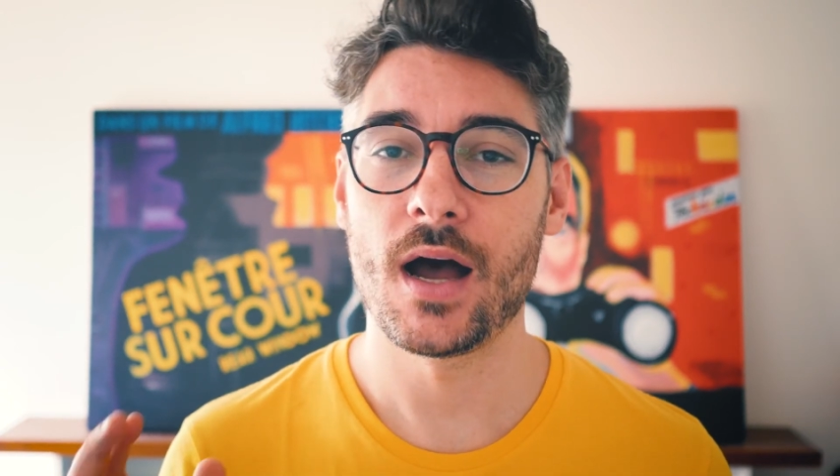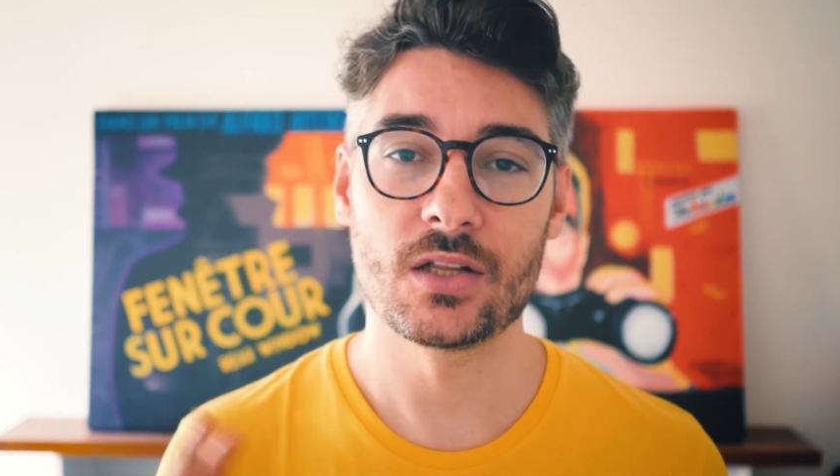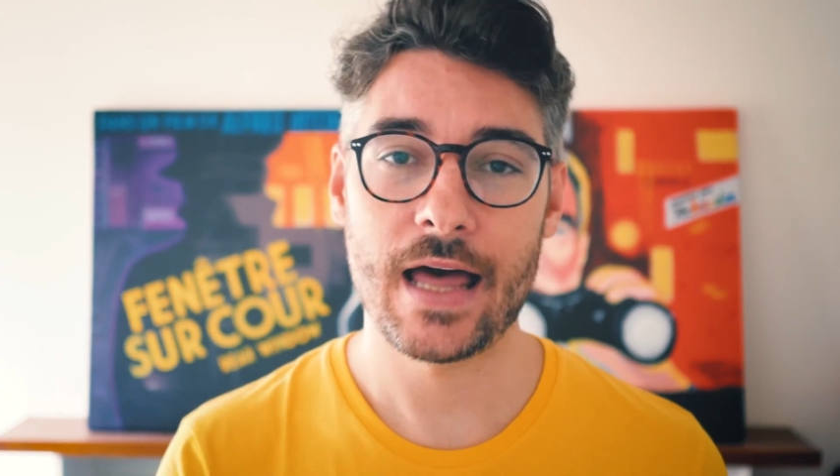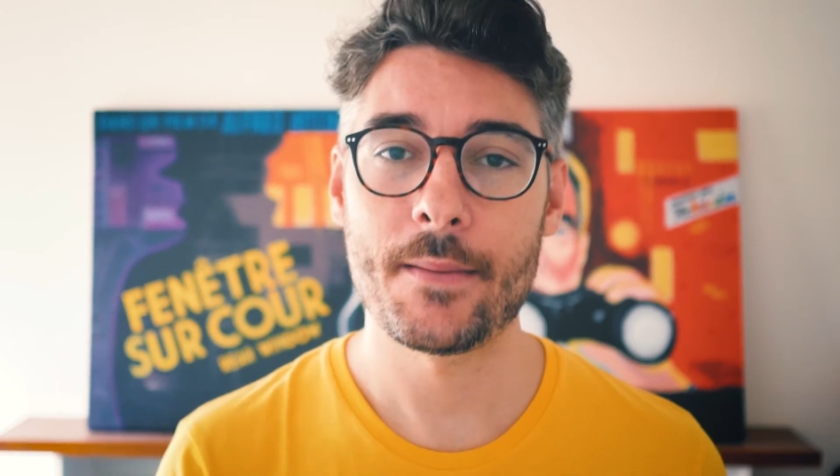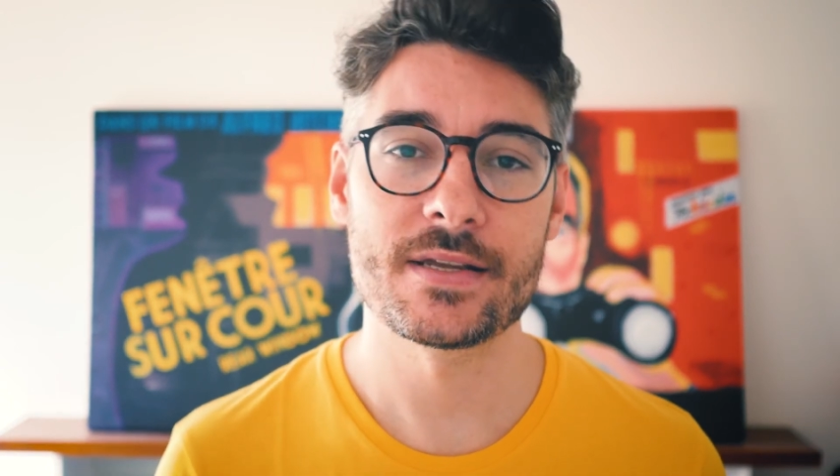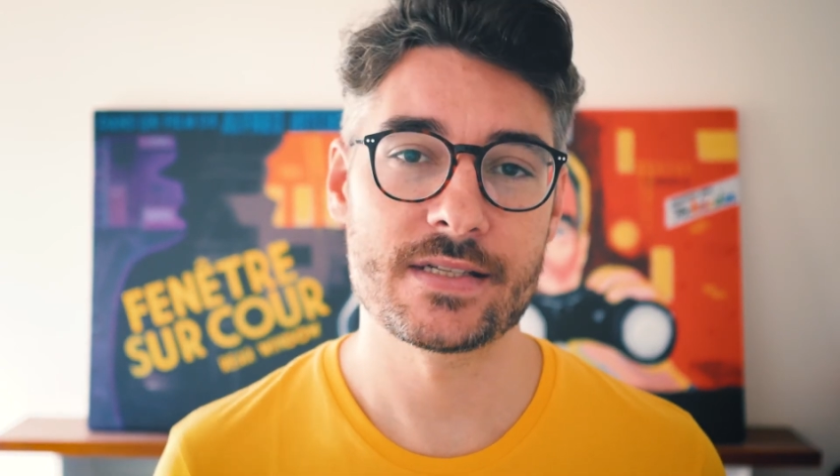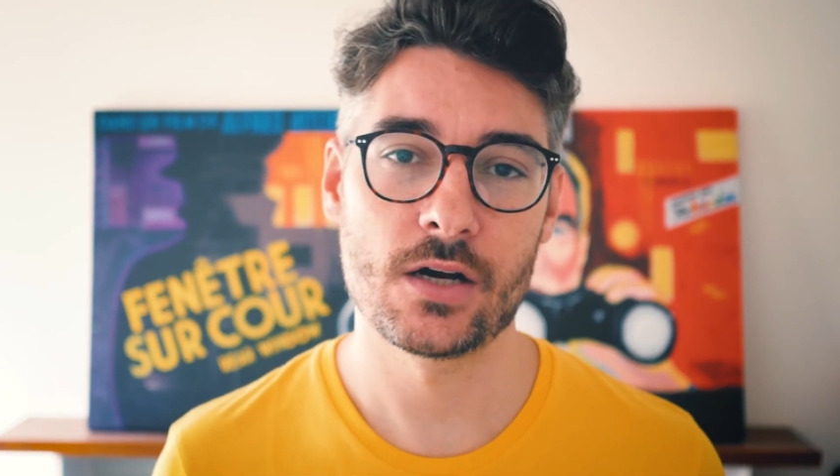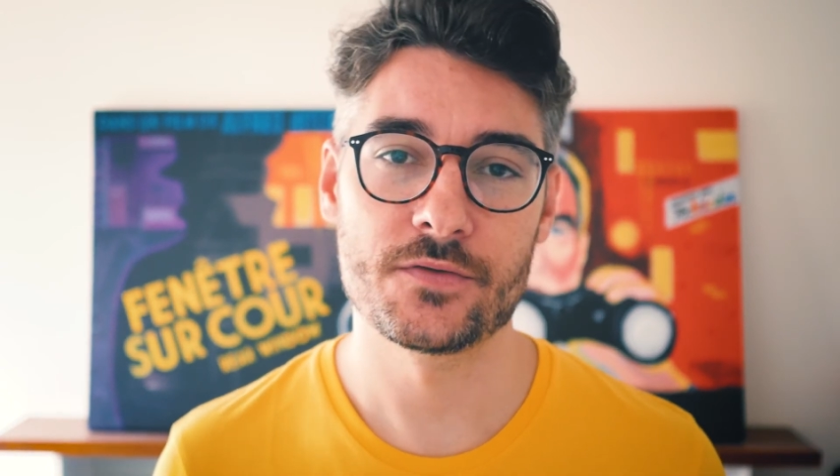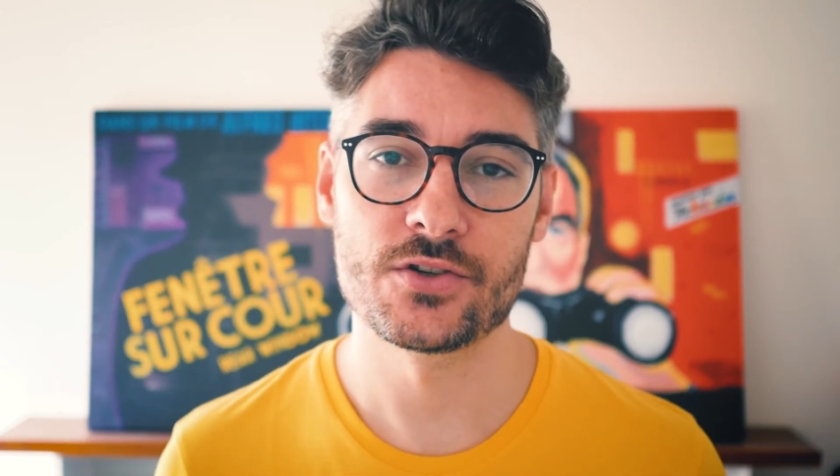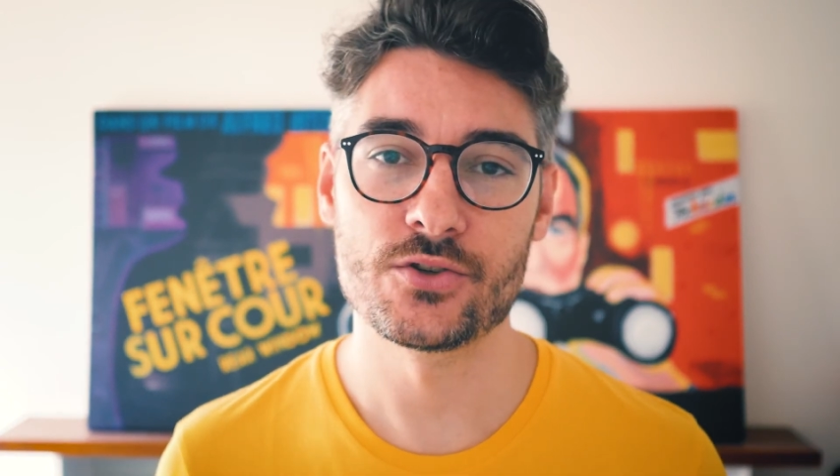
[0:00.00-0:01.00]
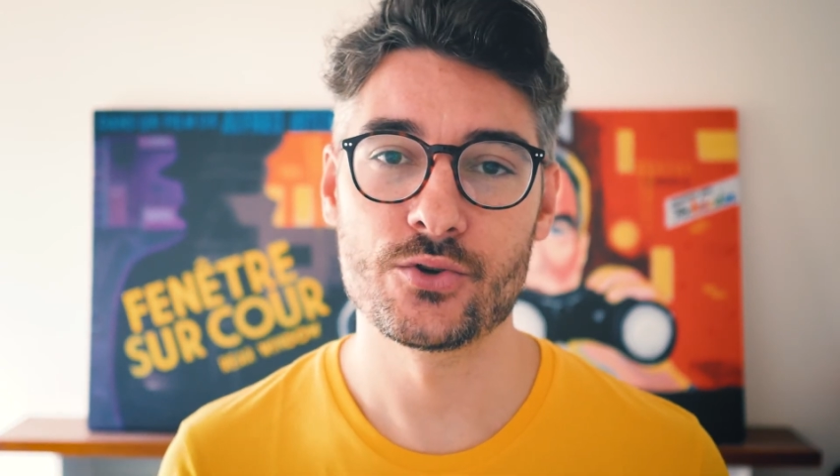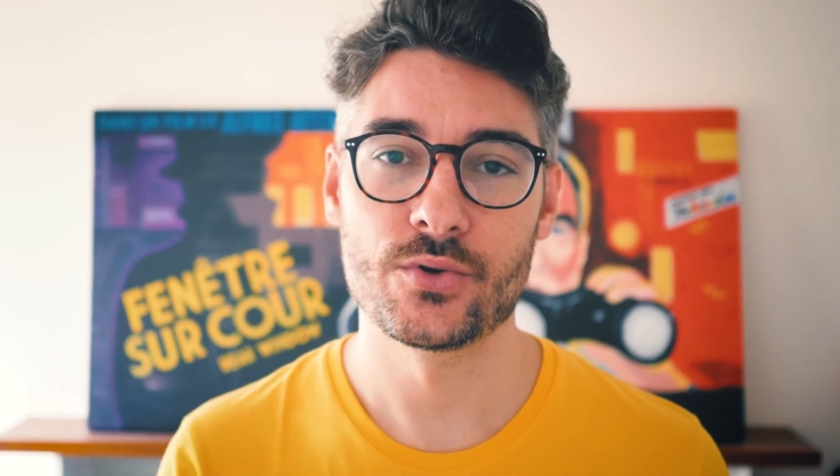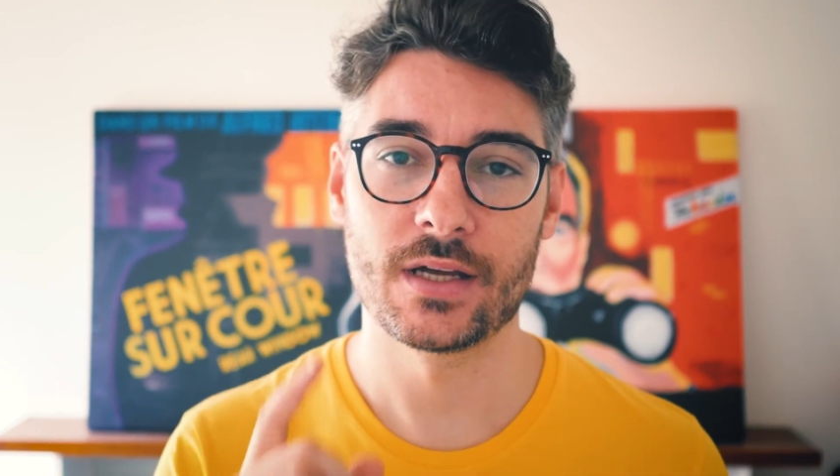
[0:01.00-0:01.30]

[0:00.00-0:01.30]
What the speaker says: I'll allow myself to do